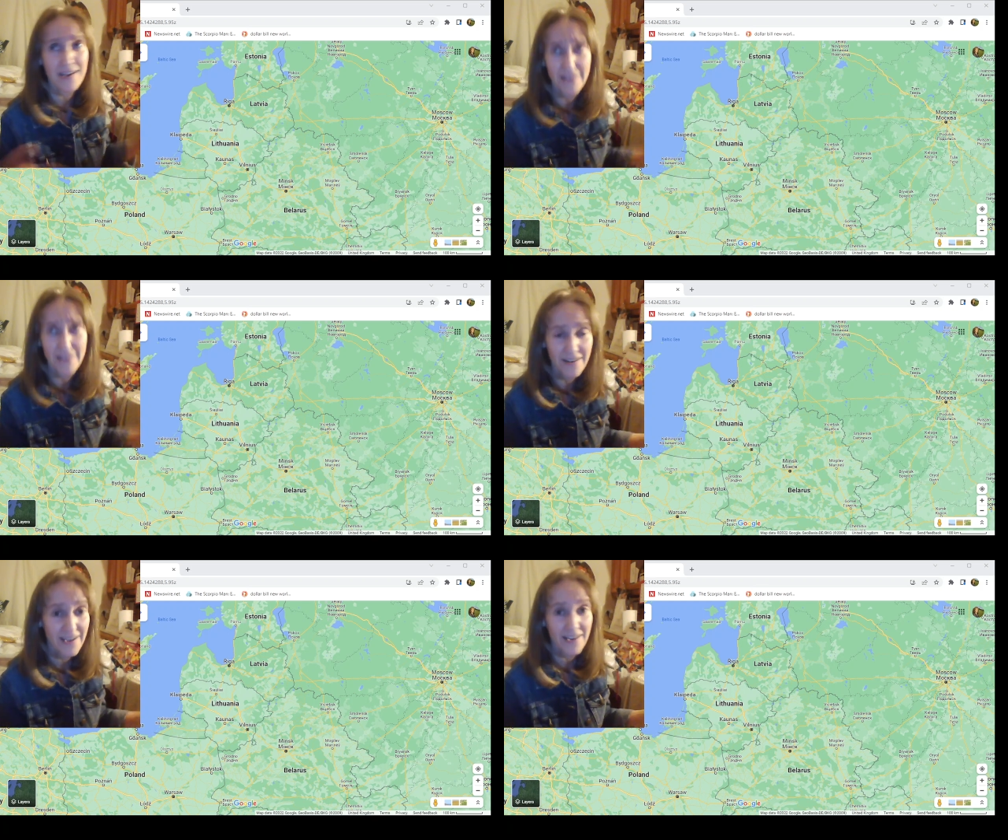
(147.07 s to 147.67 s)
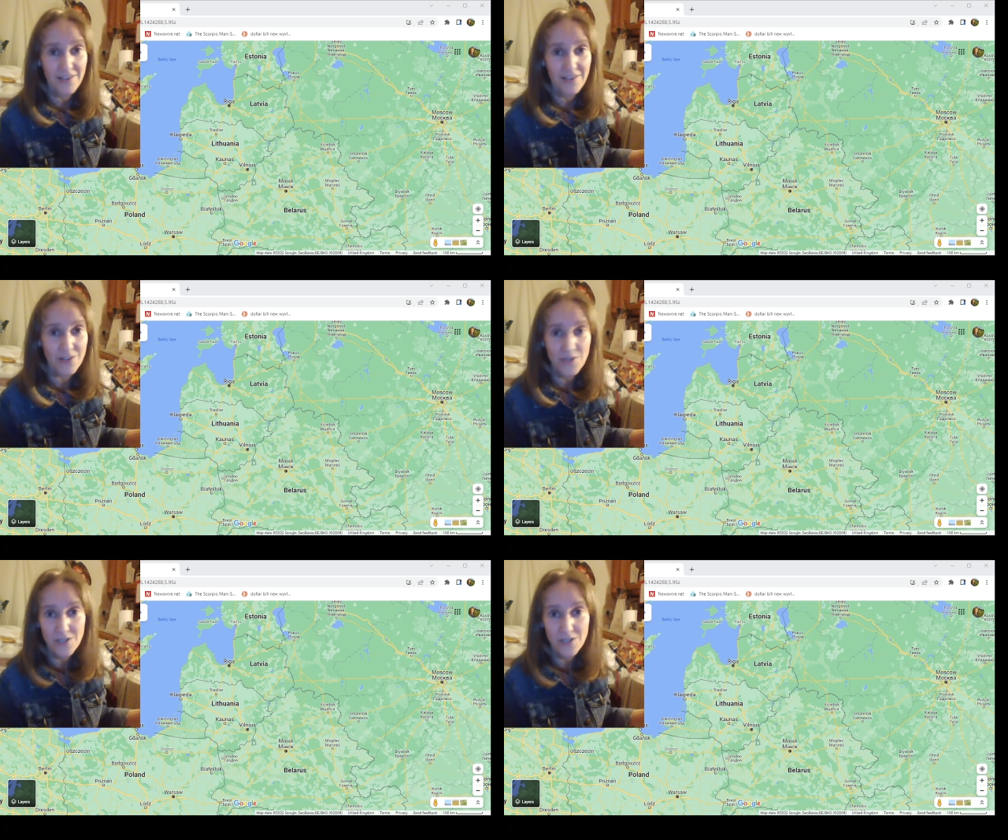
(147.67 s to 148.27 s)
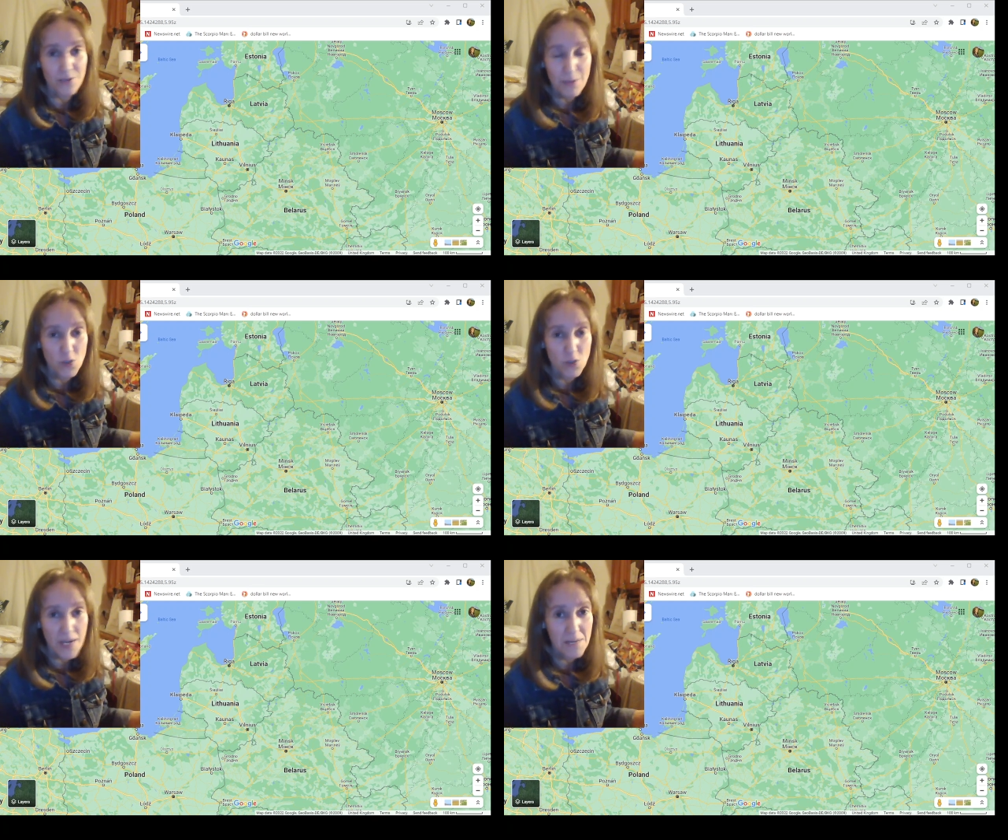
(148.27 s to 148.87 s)
you know, don't interrupt
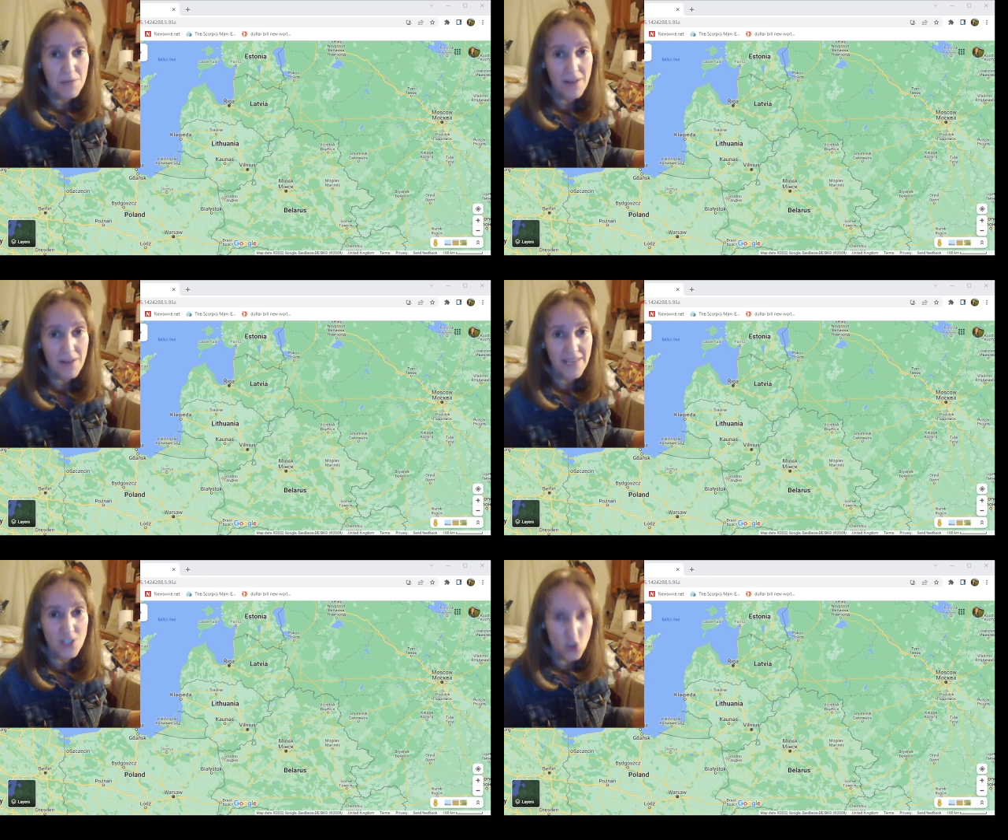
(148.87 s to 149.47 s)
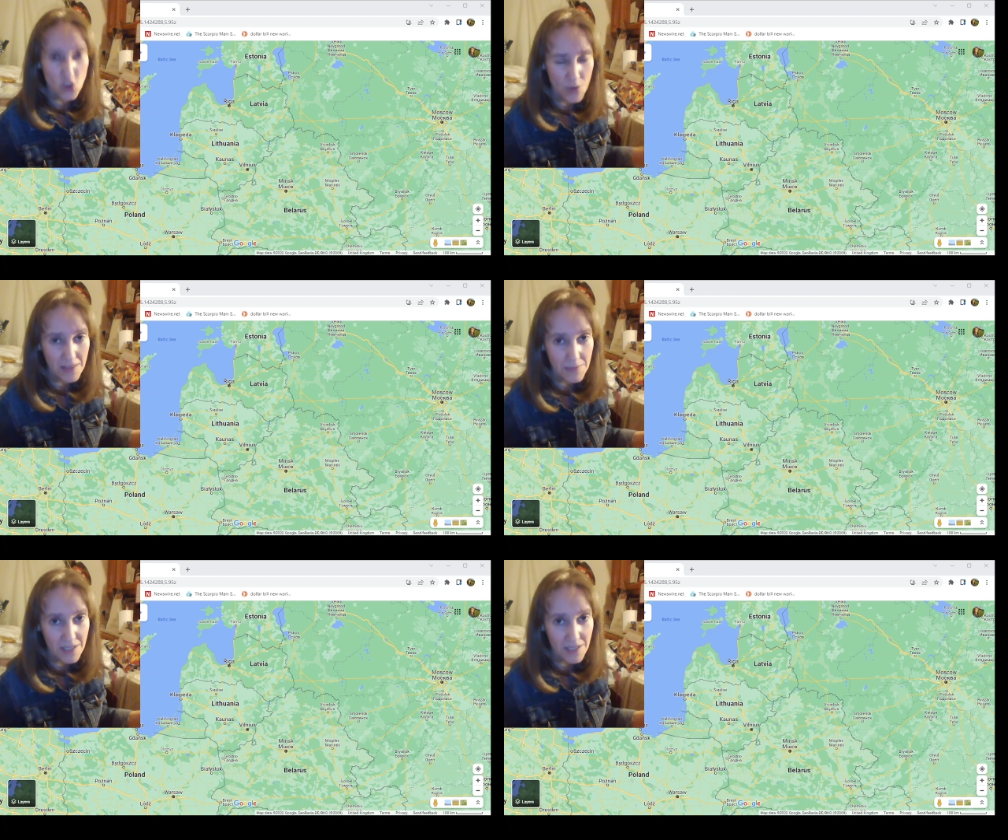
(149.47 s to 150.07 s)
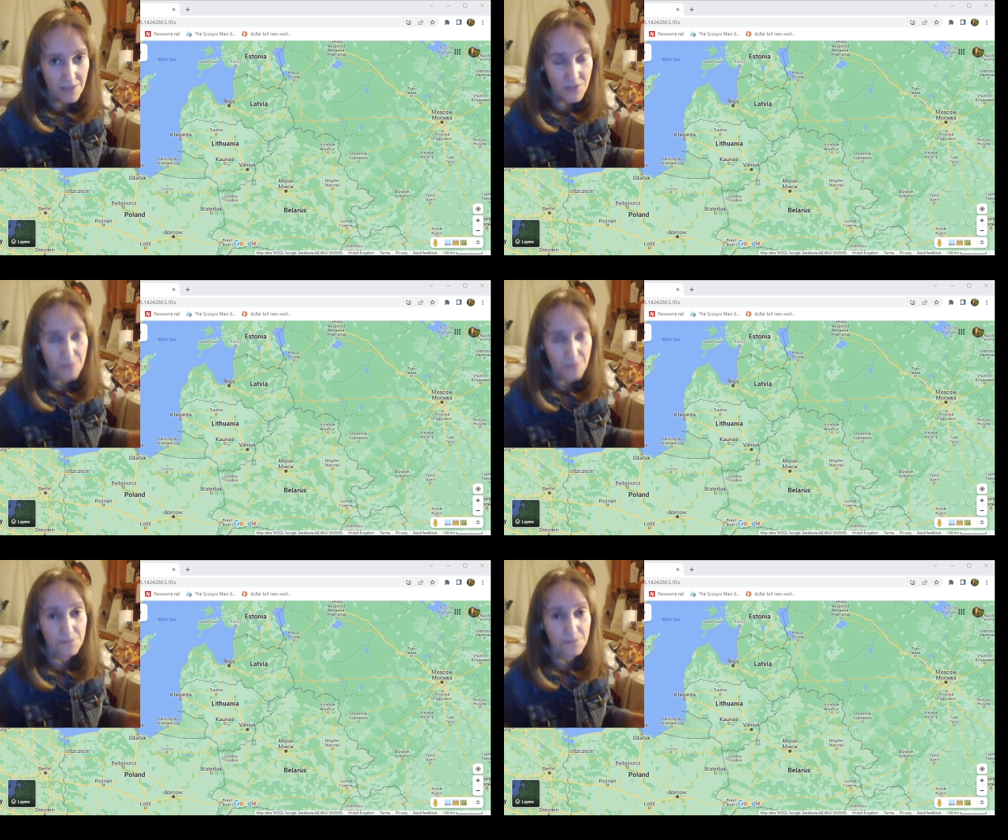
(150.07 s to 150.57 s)
your enemy while they're destroying themselves.